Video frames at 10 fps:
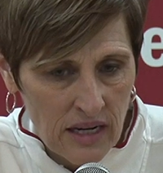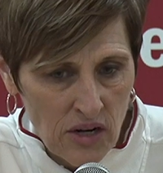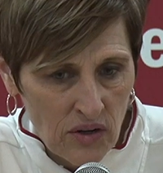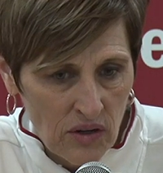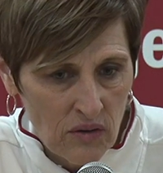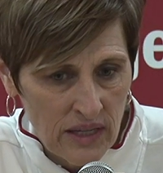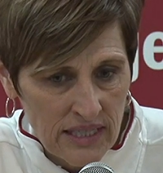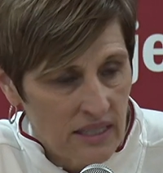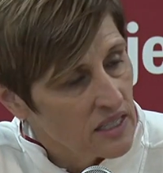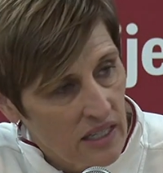that a year ago they
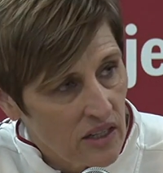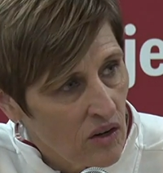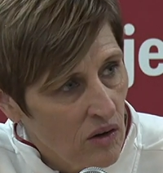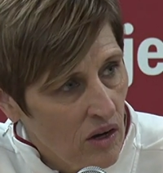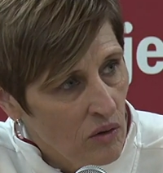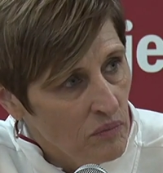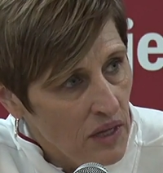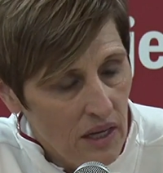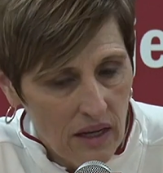didn't get to go home.